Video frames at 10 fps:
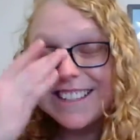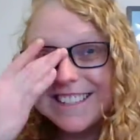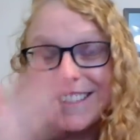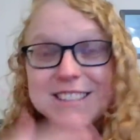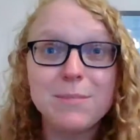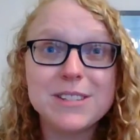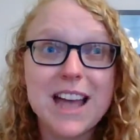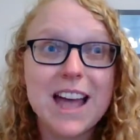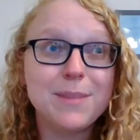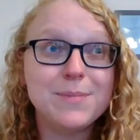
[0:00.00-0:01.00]

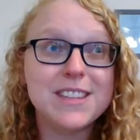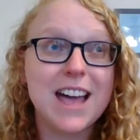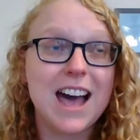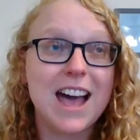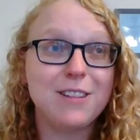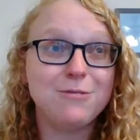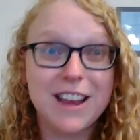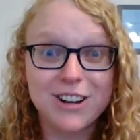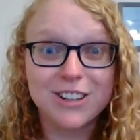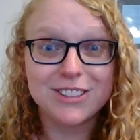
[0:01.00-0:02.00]
Sometimes I
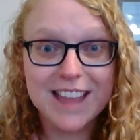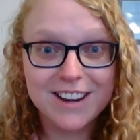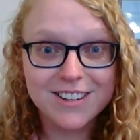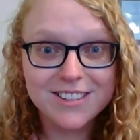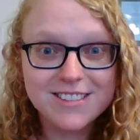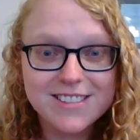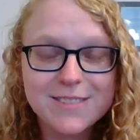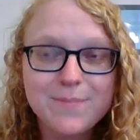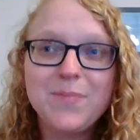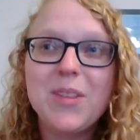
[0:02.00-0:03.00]
write her letters.
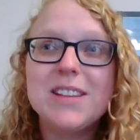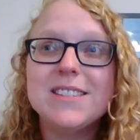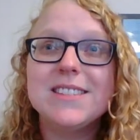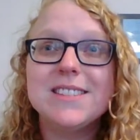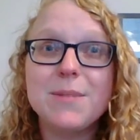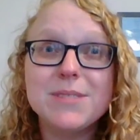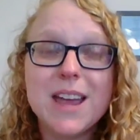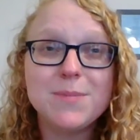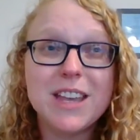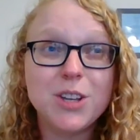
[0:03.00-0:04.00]

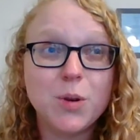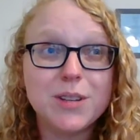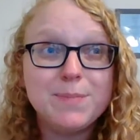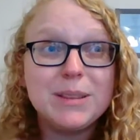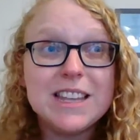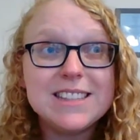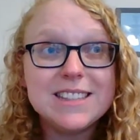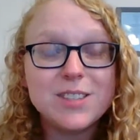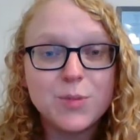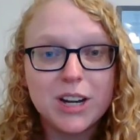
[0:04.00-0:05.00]
Sometimes I go to
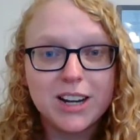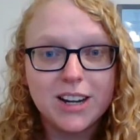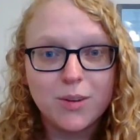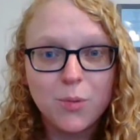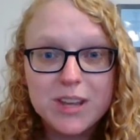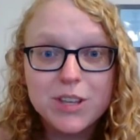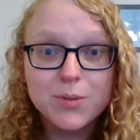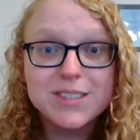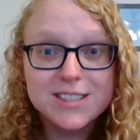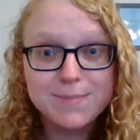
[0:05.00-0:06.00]
places where we
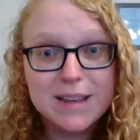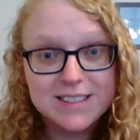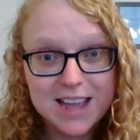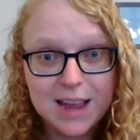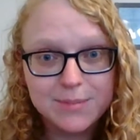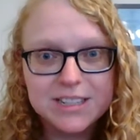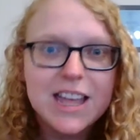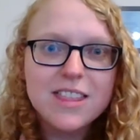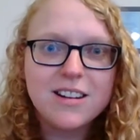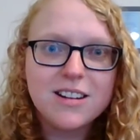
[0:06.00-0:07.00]
used to spend time
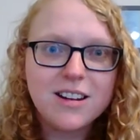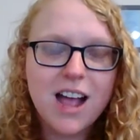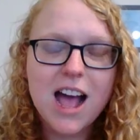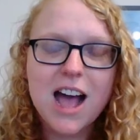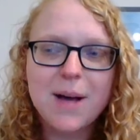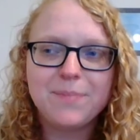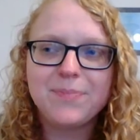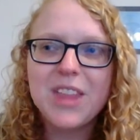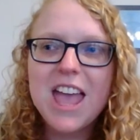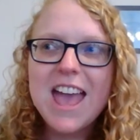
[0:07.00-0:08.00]
together.
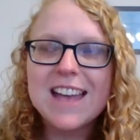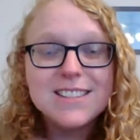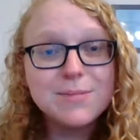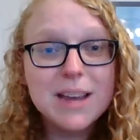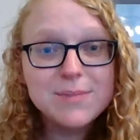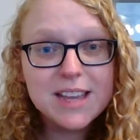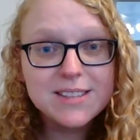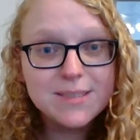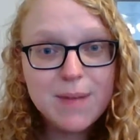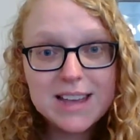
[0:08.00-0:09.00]
And sometimes
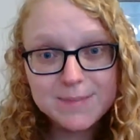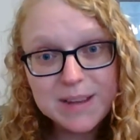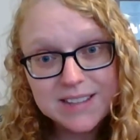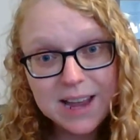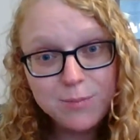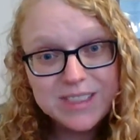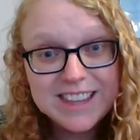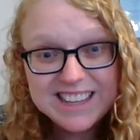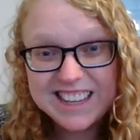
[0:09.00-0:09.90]
I spend time with linking